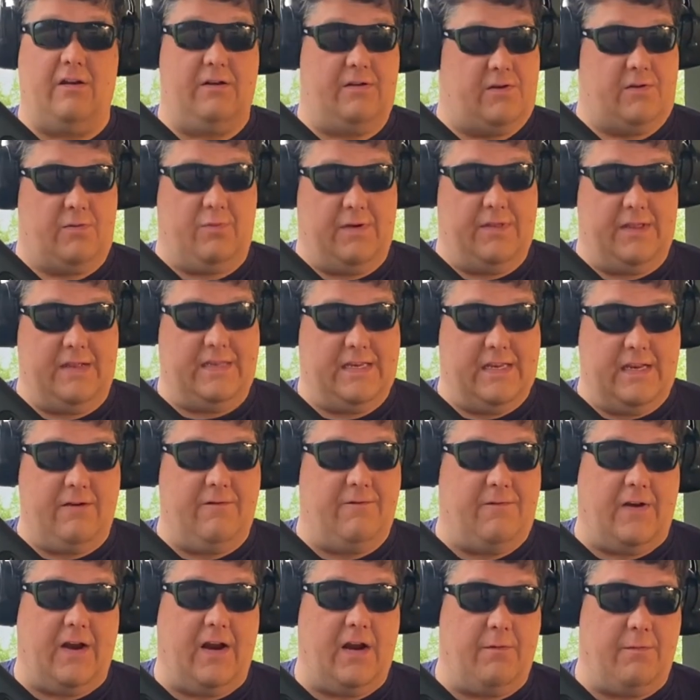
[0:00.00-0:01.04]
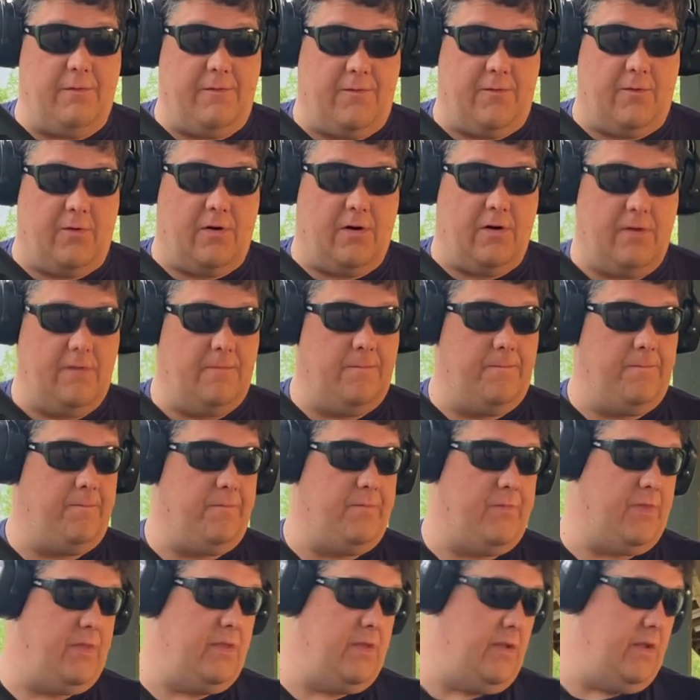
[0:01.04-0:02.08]
It's one that didn't fire before.
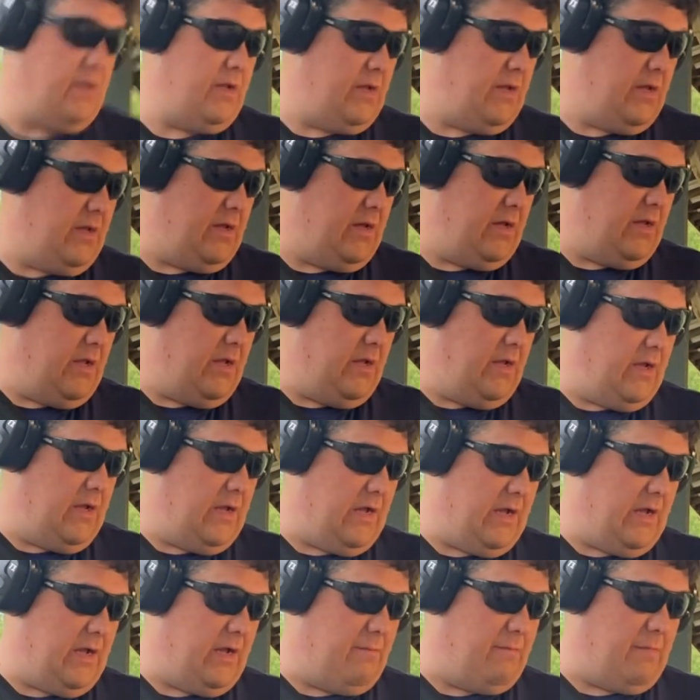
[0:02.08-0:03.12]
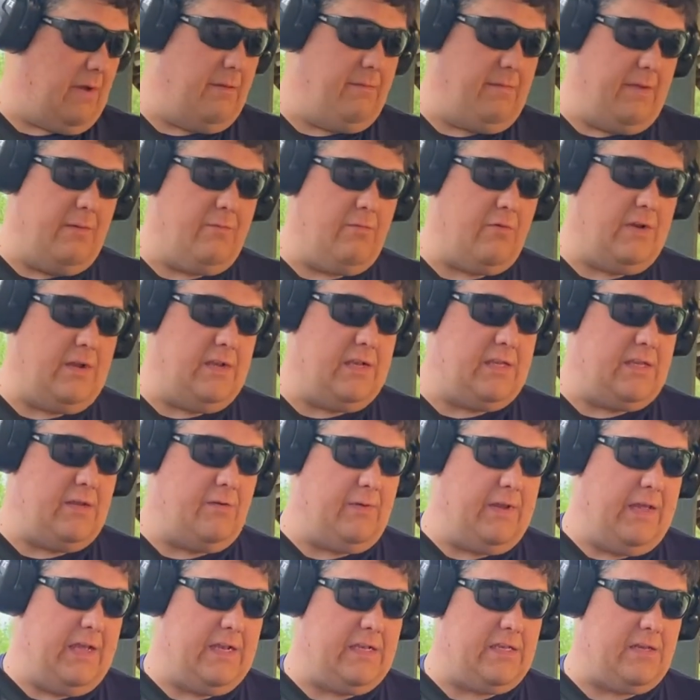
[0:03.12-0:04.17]
My memory is that
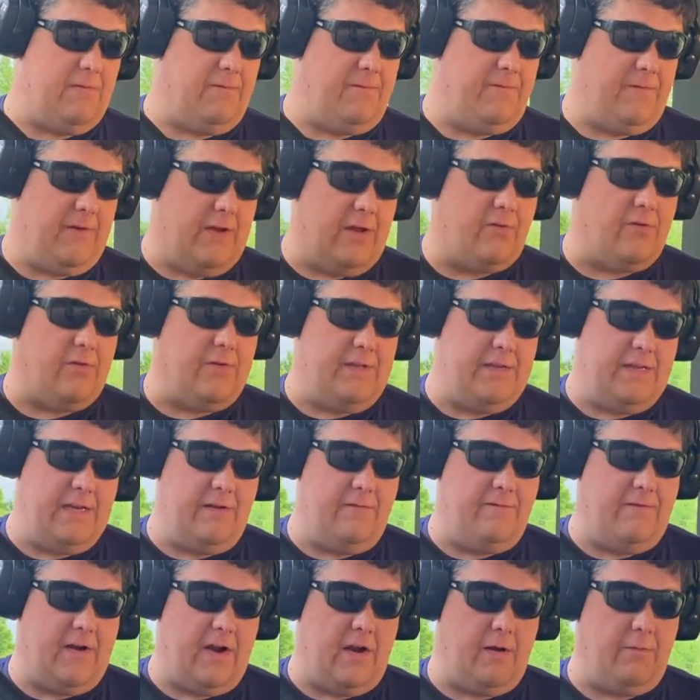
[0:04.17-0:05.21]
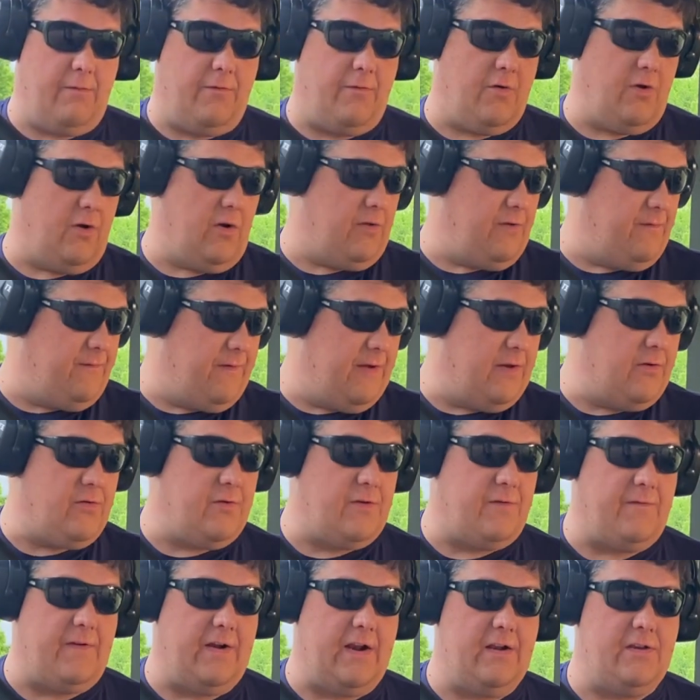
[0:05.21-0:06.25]
we had some Federal that didn't fire before. All the Federals
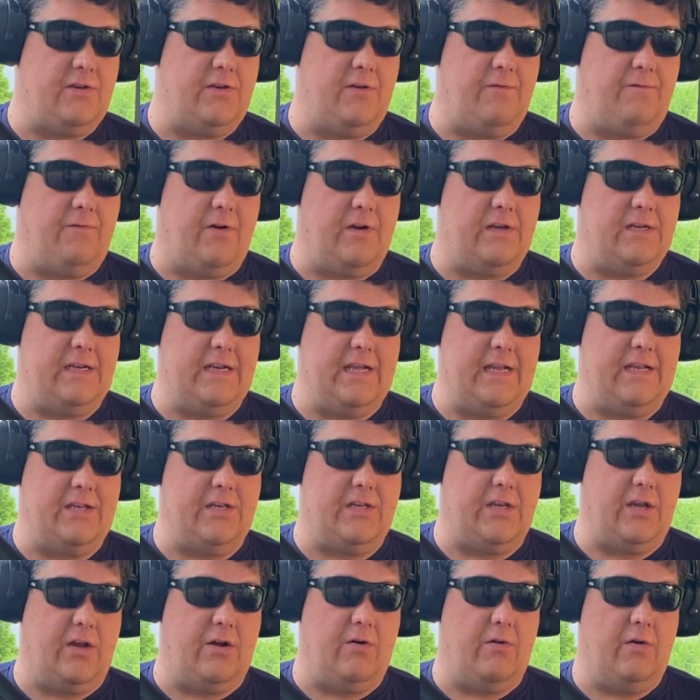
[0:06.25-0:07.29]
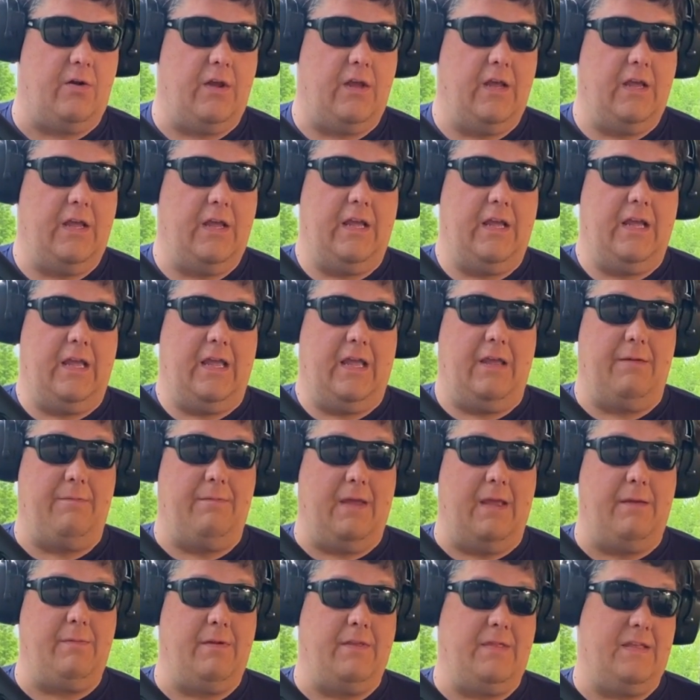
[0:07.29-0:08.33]
fired so far today, so it
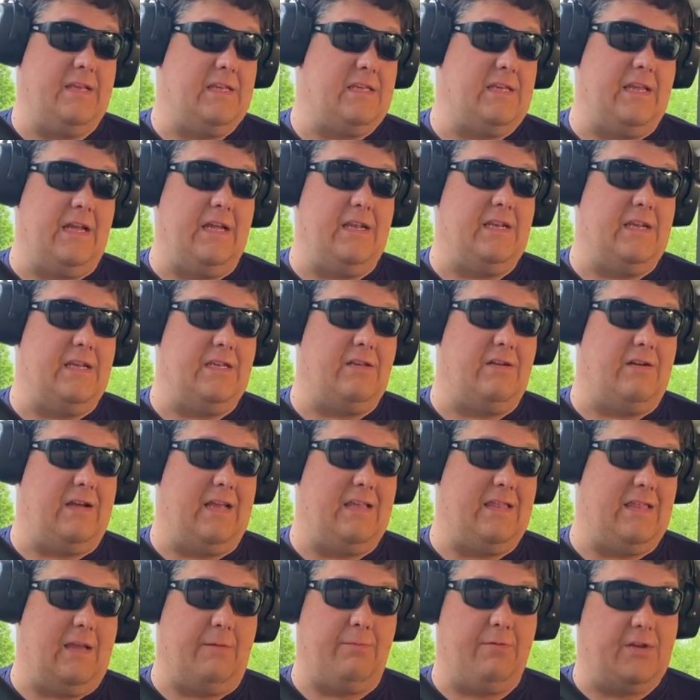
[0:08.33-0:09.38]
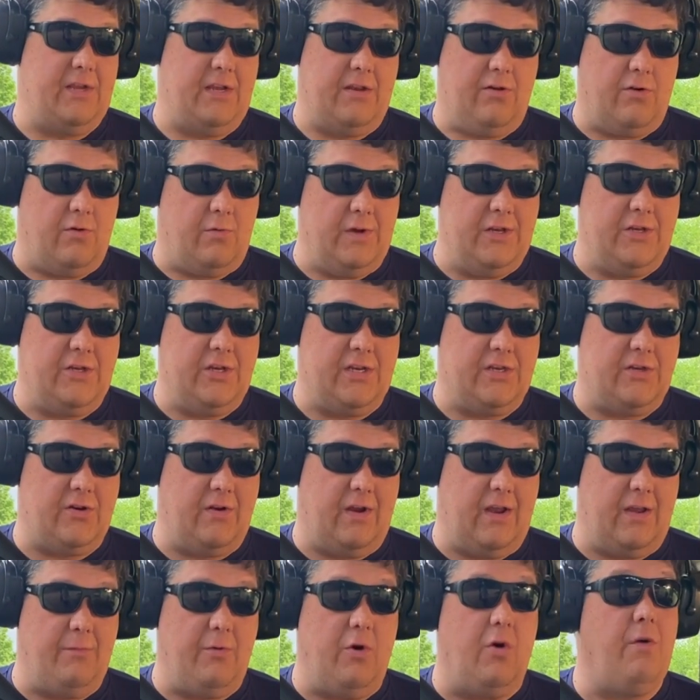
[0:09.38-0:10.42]
may be this gun doesn't like that particular Winchester
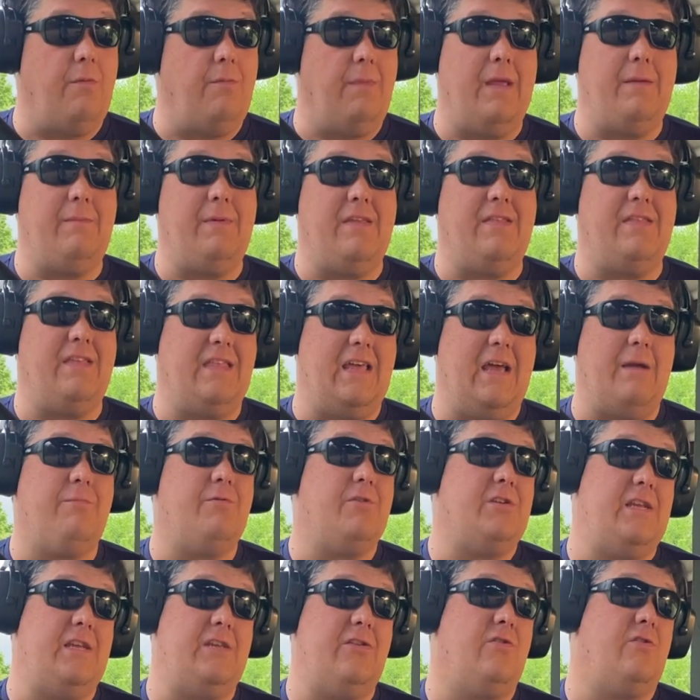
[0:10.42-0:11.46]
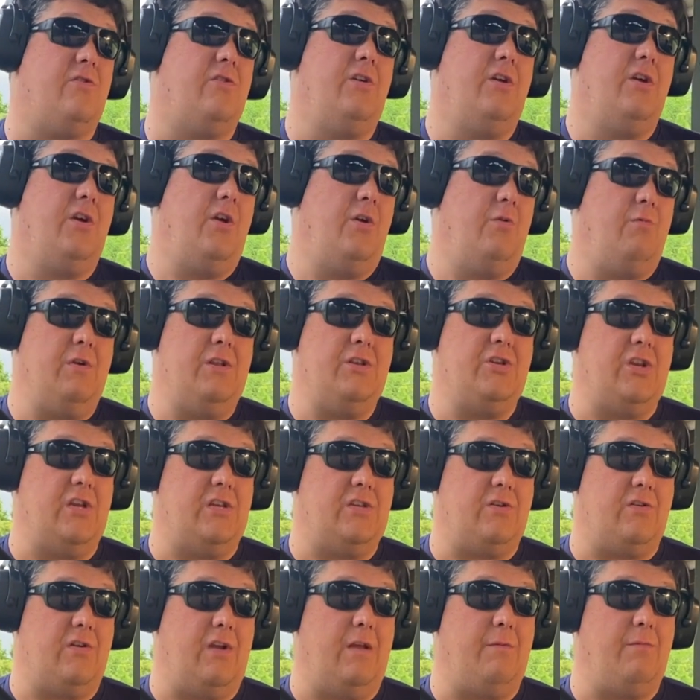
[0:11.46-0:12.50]
ammo. It may be that that particular
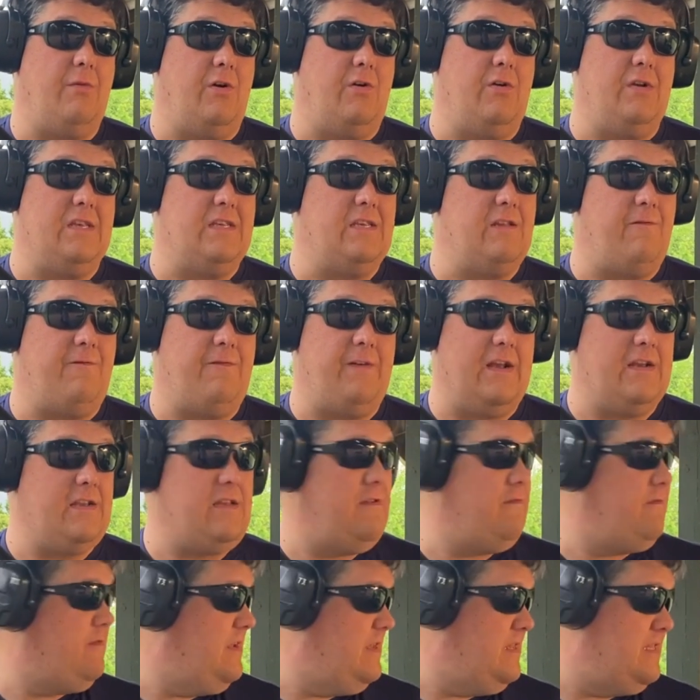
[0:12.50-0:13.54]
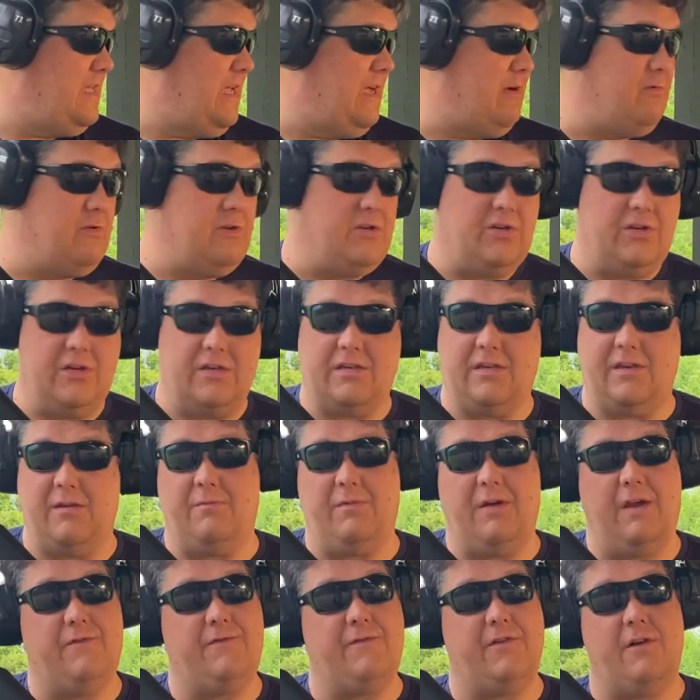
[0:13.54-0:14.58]
Winchester ammo is defective because that was just some
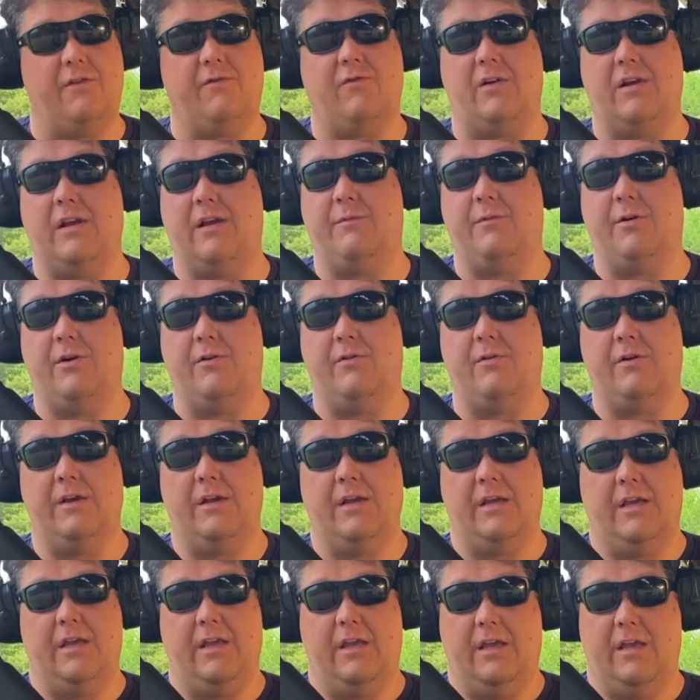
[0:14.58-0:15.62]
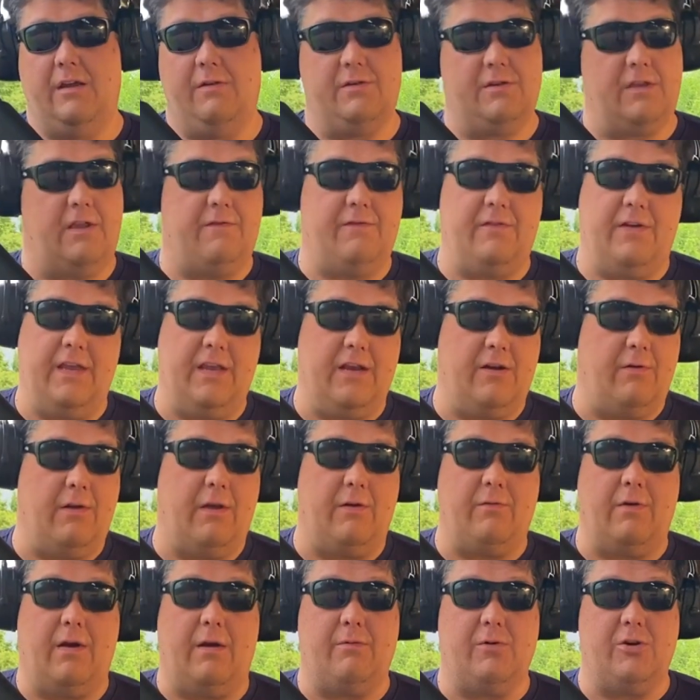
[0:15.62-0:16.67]
leftover ammo that was left laying around
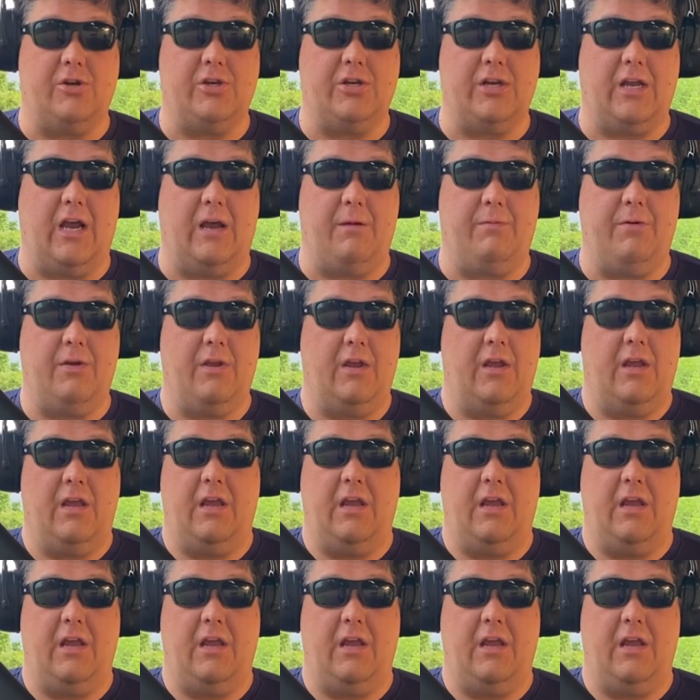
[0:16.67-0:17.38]
Robert's shop.